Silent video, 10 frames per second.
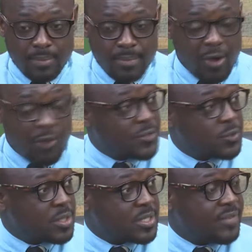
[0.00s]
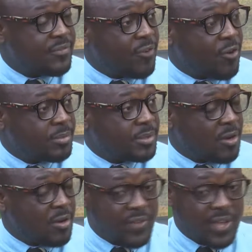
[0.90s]
My office wasn't informed
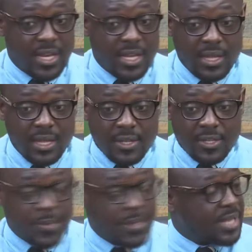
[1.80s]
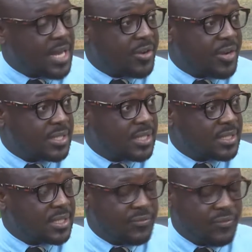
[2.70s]
of any special
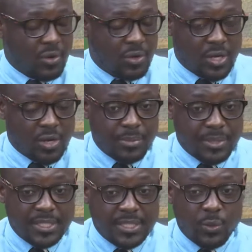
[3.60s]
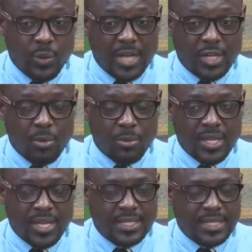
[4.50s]
accreditation for the competition. We had
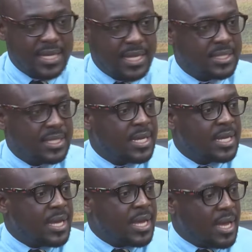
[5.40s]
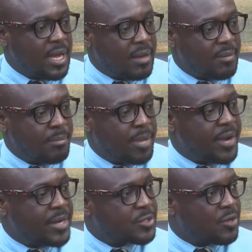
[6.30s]
communicated that
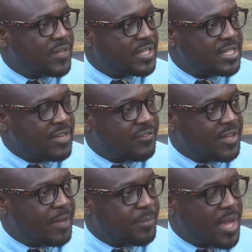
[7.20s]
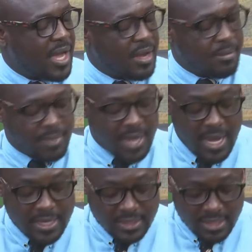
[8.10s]
bearers of the GFA
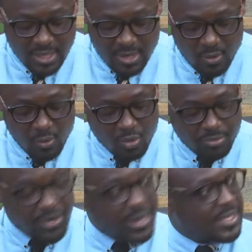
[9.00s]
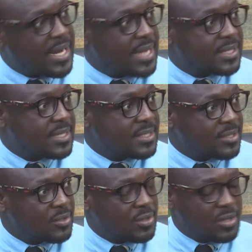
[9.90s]
card would be granted access
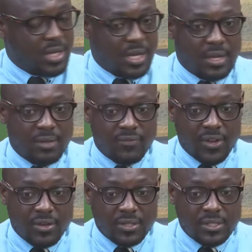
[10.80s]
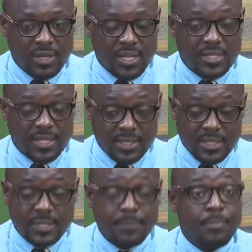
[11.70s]
to the various league
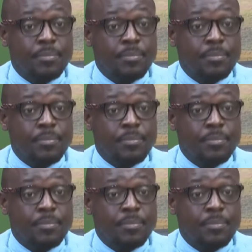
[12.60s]
centers.